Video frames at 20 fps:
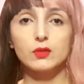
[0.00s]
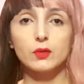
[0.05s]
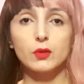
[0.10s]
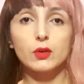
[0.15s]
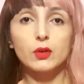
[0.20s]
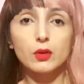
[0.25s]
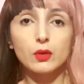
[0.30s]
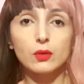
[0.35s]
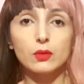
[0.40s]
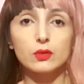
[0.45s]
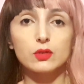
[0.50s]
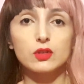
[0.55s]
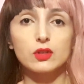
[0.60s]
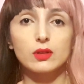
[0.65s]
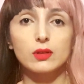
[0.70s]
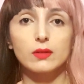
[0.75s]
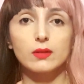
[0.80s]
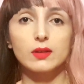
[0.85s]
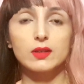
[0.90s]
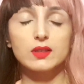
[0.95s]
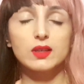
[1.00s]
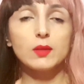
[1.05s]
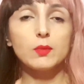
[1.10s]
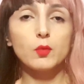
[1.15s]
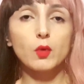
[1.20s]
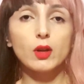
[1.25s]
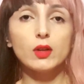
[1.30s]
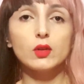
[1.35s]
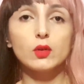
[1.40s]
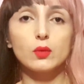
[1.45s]
for nudes. The
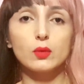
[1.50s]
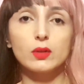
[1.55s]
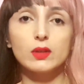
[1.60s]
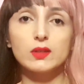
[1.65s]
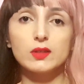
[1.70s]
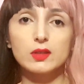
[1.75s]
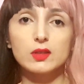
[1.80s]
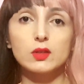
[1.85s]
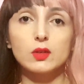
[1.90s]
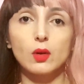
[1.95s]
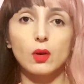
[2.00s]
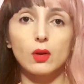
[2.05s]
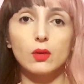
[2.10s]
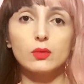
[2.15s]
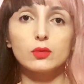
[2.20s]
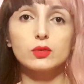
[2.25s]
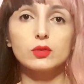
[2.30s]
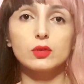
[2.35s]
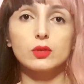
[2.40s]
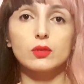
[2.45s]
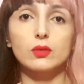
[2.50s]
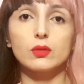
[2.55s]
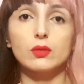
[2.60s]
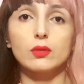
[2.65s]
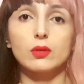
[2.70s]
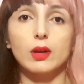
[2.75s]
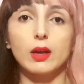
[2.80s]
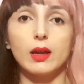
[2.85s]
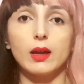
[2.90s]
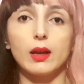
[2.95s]
same way you wouldn't just go
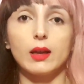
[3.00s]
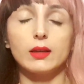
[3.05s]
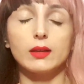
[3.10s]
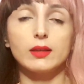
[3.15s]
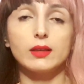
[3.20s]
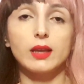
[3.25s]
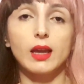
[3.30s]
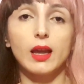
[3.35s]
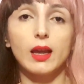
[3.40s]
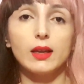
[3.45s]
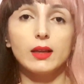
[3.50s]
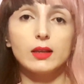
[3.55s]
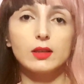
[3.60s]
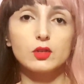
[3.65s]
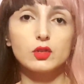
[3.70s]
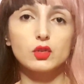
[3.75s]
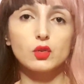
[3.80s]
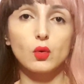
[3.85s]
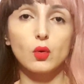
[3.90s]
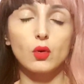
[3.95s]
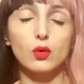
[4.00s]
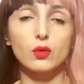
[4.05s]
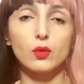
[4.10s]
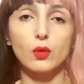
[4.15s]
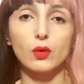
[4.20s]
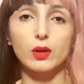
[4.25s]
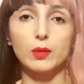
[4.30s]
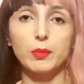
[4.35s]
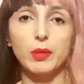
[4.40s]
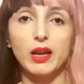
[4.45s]
to a cake store
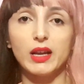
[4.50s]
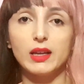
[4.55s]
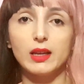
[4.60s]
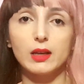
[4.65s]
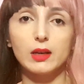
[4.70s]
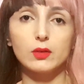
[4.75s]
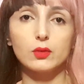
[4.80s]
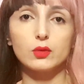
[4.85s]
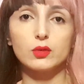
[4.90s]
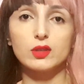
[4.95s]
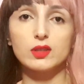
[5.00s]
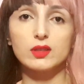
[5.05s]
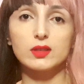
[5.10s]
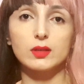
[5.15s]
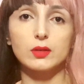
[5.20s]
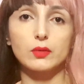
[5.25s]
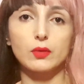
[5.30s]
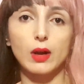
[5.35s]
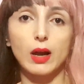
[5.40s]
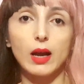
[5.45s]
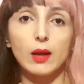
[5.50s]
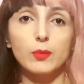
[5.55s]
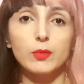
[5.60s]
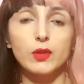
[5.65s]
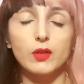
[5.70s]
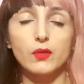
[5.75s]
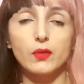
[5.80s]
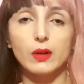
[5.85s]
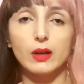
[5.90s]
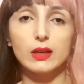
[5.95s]
or a bakery to just
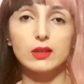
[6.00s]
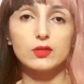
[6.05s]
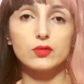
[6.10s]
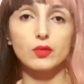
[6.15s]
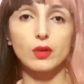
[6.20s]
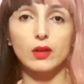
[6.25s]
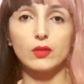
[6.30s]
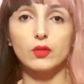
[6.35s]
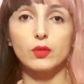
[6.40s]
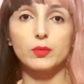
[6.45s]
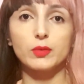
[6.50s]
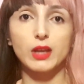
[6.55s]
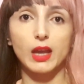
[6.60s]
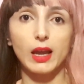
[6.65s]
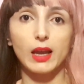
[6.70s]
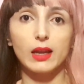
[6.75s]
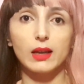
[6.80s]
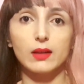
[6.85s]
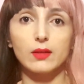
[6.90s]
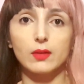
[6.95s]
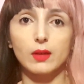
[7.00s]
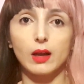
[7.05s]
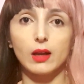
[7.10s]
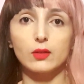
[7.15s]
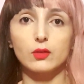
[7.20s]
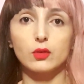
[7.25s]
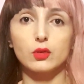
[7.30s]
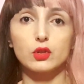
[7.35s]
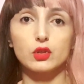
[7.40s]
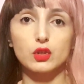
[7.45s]
grab the first random cake
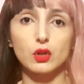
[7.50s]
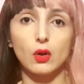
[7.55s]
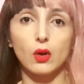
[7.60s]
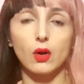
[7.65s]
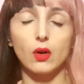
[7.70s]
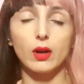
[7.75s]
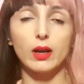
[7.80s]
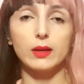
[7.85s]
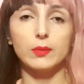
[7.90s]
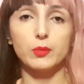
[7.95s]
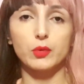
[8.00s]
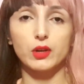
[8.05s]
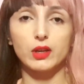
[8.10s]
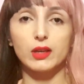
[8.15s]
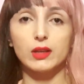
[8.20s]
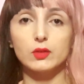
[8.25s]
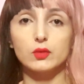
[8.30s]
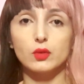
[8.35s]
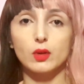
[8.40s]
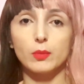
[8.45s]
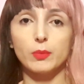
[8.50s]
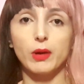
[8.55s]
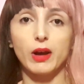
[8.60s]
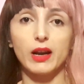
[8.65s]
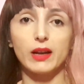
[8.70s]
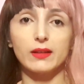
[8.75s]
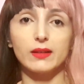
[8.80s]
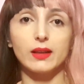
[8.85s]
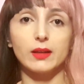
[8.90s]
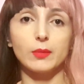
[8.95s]
that you saw and bring it to a
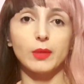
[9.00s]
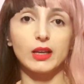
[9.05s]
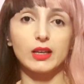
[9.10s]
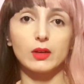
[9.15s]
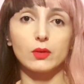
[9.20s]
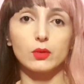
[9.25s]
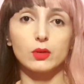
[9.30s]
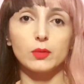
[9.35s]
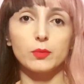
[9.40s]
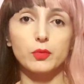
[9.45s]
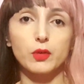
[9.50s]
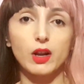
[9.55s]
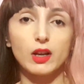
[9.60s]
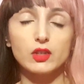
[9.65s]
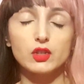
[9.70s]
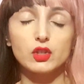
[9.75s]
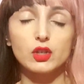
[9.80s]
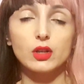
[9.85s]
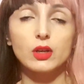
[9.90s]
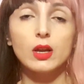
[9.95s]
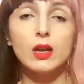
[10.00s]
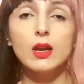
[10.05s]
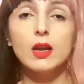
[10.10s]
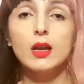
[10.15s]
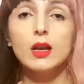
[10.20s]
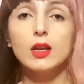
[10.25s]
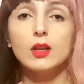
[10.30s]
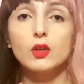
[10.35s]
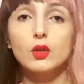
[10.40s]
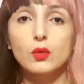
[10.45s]
party and make a good impression.
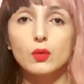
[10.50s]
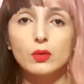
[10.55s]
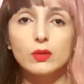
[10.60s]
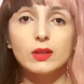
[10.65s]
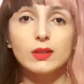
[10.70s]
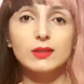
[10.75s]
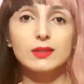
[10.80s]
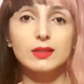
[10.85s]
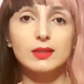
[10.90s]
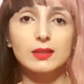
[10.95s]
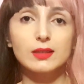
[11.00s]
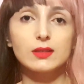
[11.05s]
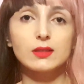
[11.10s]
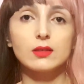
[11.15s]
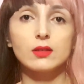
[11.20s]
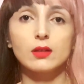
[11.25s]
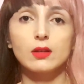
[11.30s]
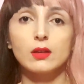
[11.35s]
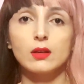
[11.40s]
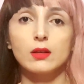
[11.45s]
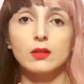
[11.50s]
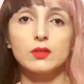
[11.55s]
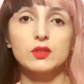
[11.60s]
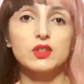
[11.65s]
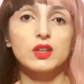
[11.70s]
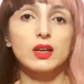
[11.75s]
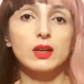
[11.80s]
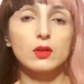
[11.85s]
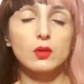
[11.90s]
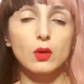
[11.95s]
You wouldn't just
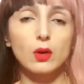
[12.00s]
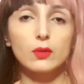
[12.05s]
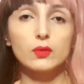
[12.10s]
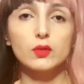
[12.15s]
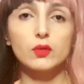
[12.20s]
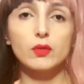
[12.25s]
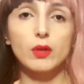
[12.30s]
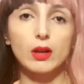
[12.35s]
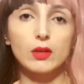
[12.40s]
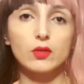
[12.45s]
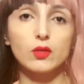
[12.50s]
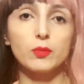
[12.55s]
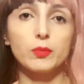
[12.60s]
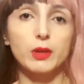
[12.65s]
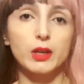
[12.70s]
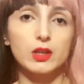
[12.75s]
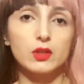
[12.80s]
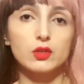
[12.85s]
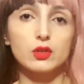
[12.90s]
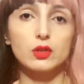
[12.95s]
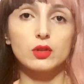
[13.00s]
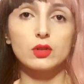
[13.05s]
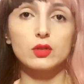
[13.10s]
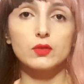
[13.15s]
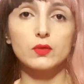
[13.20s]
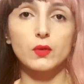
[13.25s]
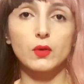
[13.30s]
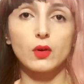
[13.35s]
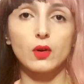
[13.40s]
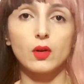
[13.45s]
jerk off to random
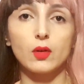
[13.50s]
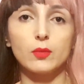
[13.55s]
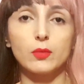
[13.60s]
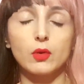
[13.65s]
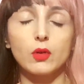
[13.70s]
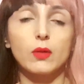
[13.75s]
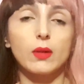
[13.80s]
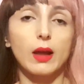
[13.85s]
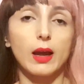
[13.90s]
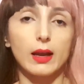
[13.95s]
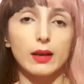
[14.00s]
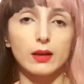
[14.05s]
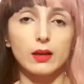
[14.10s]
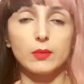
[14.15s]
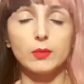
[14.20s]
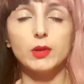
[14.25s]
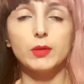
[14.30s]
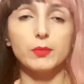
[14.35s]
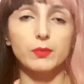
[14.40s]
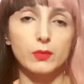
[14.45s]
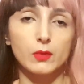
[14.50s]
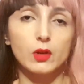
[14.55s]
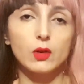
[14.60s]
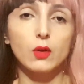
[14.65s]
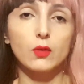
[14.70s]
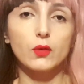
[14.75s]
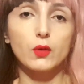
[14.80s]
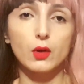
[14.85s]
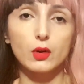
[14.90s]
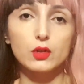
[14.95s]
pictures from online. I mean,
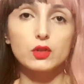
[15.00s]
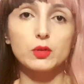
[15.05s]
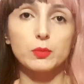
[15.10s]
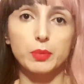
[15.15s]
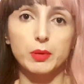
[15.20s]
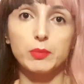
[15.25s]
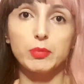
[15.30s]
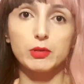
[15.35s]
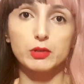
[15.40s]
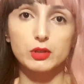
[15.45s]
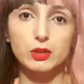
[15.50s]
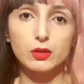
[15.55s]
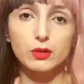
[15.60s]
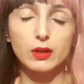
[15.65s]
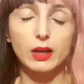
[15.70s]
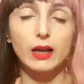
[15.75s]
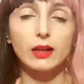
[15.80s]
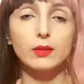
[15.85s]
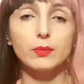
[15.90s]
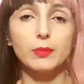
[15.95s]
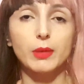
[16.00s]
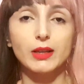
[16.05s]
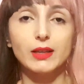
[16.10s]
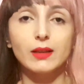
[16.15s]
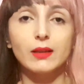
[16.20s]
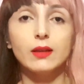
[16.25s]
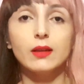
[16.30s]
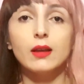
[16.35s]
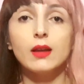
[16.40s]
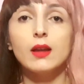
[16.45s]
of course, people do that,
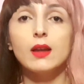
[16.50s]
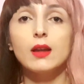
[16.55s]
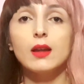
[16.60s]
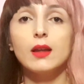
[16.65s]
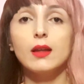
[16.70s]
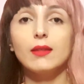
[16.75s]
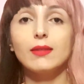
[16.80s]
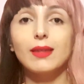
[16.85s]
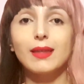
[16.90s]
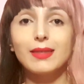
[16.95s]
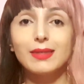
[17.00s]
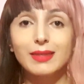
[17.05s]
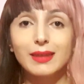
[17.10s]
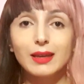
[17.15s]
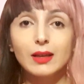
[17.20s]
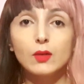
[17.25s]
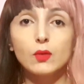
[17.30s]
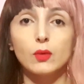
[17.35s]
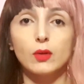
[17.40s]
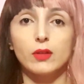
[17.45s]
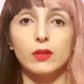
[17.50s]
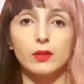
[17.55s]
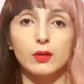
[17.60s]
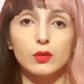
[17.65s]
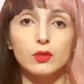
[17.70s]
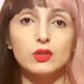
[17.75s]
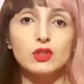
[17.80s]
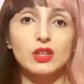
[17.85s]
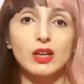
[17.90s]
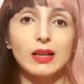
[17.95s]
but the thing with
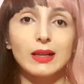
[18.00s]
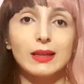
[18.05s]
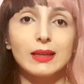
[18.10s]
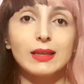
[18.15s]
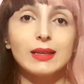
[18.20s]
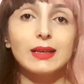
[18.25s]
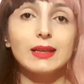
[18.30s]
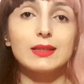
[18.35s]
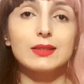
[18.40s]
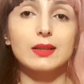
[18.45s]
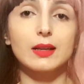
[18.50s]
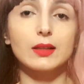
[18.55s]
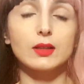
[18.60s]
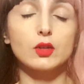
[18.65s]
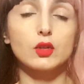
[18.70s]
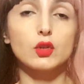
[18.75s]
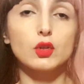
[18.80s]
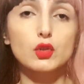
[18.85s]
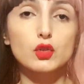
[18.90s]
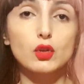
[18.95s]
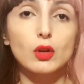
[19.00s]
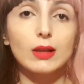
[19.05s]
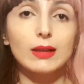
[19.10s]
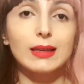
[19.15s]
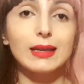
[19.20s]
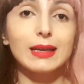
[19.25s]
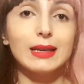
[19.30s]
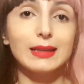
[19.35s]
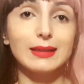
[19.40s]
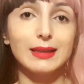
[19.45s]
nude selling is that
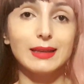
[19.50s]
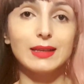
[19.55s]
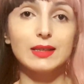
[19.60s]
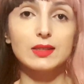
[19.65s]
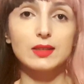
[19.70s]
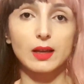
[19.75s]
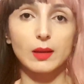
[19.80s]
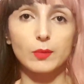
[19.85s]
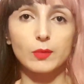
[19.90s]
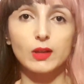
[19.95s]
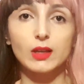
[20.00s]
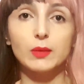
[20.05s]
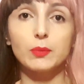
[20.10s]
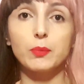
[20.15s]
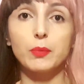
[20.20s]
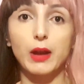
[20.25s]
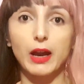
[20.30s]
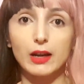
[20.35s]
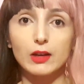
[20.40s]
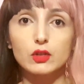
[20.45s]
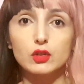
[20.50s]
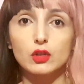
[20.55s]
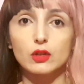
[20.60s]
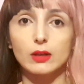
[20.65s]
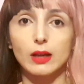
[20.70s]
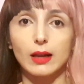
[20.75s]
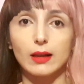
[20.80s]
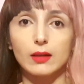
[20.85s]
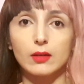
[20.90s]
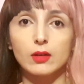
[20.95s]
usually it is something
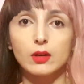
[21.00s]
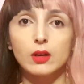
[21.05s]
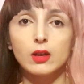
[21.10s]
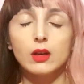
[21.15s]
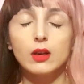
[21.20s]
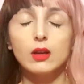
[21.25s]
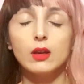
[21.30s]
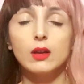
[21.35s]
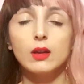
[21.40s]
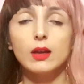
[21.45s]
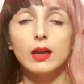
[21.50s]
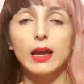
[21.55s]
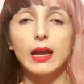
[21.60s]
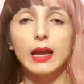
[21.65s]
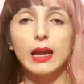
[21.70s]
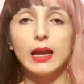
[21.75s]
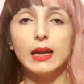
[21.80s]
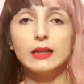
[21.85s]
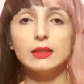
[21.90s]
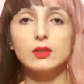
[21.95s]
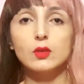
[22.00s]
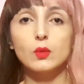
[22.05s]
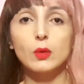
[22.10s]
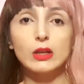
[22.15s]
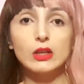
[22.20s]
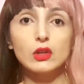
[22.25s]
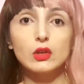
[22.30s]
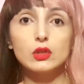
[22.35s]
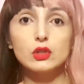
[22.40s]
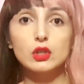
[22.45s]
personal. And
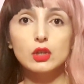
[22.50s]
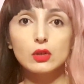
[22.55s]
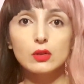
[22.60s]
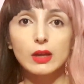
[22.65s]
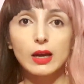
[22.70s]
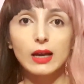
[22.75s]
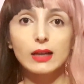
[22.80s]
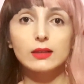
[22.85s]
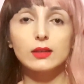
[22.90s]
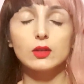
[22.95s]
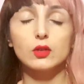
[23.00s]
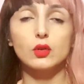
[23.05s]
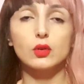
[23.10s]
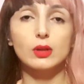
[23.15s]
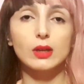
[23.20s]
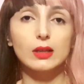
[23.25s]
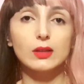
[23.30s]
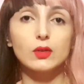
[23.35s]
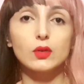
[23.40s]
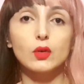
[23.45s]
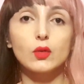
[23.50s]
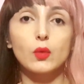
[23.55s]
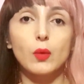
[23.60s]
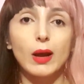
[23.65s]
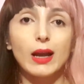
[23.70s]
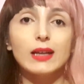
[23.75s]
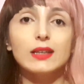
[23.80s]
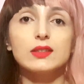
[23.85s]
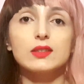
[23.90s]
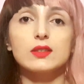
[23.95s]
when you do that, you get
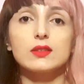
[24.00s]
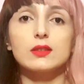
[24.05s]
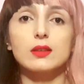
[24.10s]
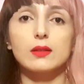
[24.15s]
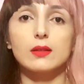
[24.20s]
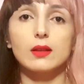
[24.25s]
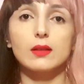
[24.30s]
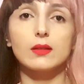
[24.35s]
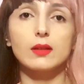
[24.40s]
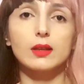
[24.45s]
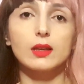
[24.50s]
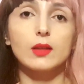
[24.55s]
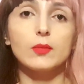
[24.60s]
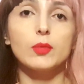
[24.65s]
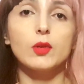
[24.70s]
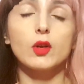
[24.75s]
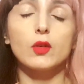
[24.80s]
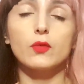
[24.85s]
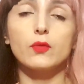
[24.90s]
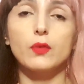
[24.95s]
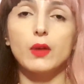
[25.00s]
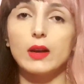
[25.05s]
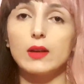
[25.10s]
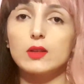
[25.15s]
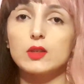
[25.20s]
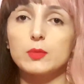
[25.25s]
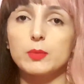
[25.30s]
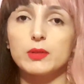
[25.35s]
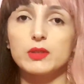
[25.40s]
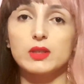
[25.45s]
requests that they can be of
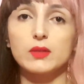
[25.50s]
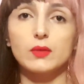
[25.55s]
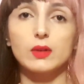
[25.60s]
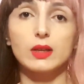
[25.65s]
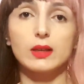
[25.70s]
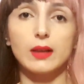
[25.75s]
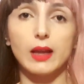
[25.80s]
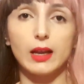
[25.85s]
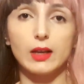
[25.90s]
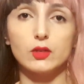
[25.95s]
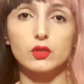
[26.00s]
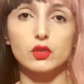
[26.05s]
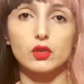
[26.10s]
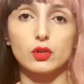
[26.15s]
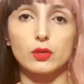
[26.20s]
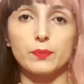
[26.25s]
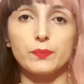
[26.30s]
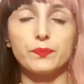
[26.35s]
very specific nature.